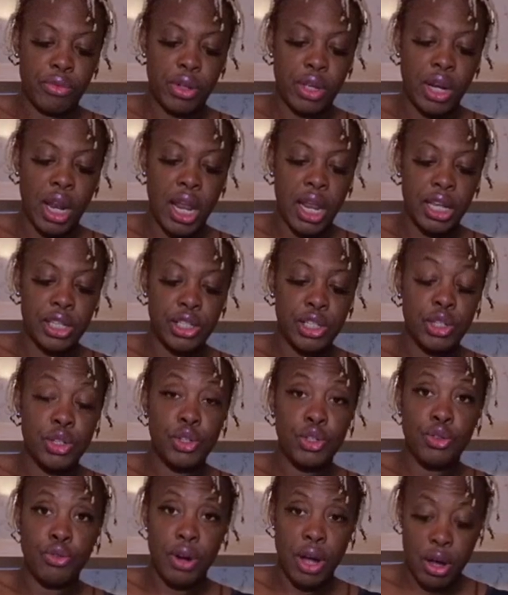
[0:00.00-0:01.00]
I like to
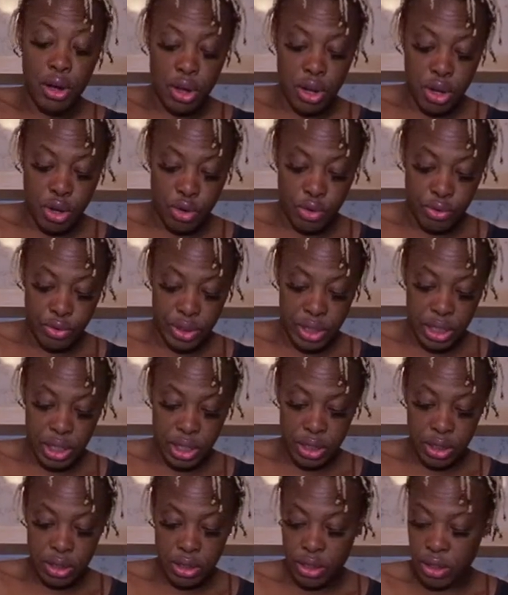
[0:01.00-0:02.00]
use ground cloves
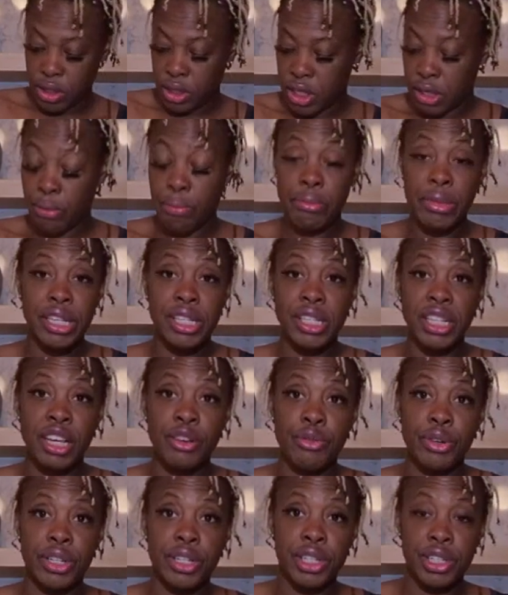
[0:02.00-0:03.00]
in my
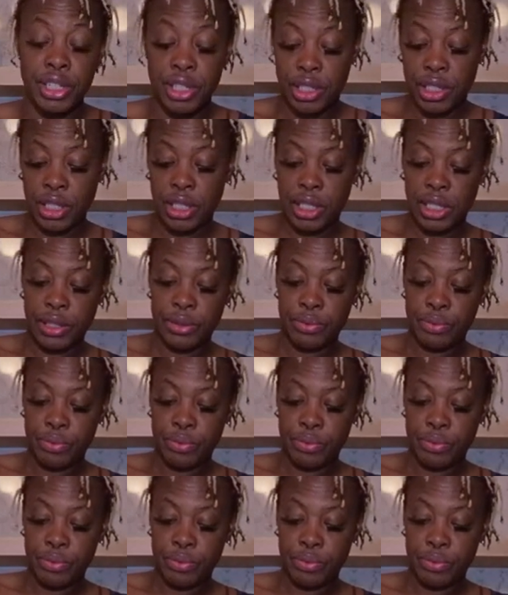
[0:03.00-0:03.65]
savory dishes.